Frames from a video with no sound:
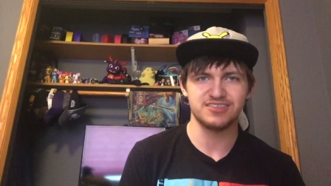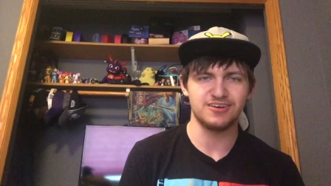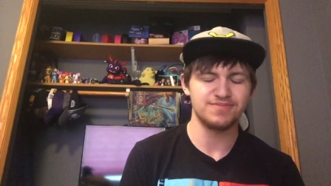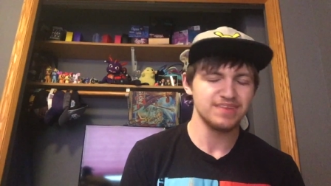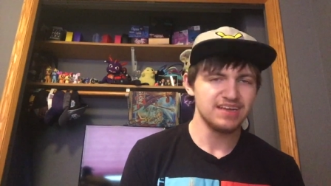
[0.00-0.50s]

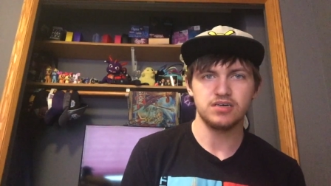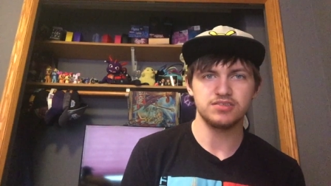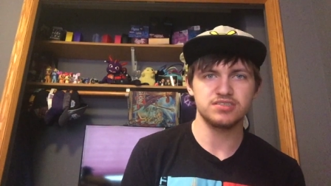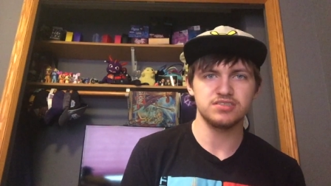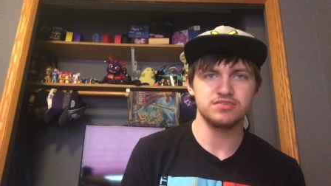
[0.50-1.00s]
So
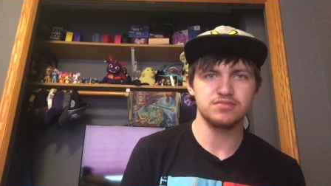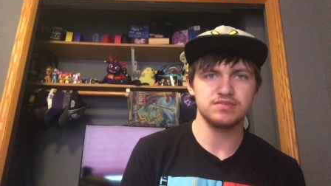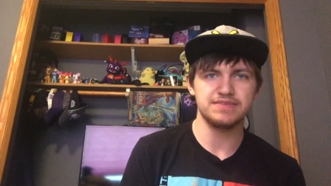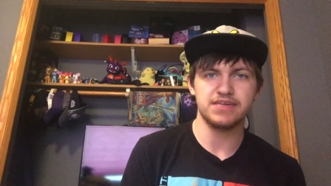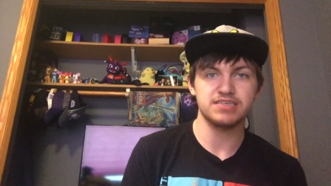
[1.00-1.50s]

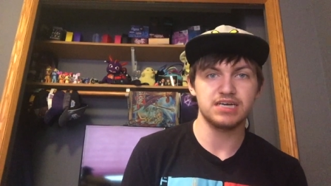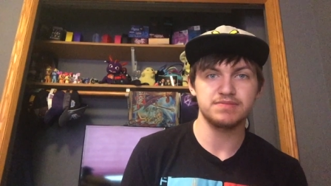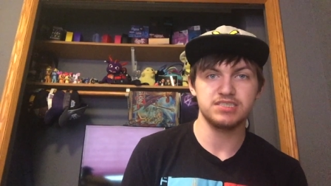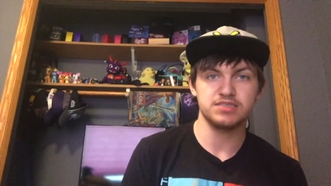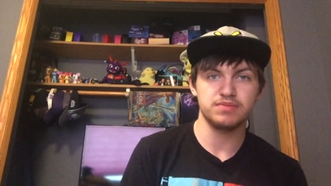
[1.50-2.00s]
also leave down in the
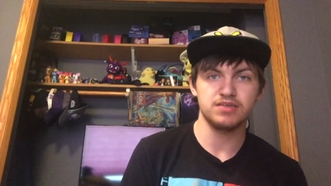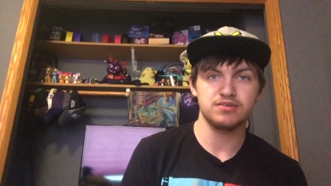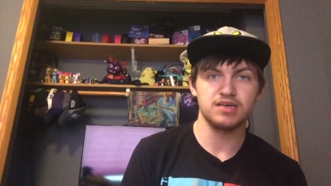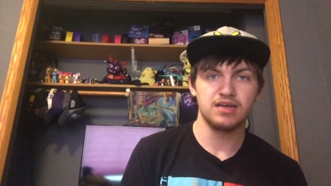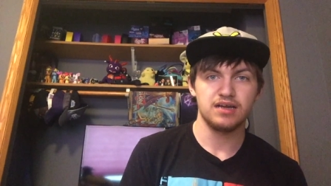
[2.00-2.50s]
comment section
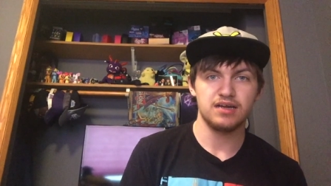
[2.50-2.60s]
below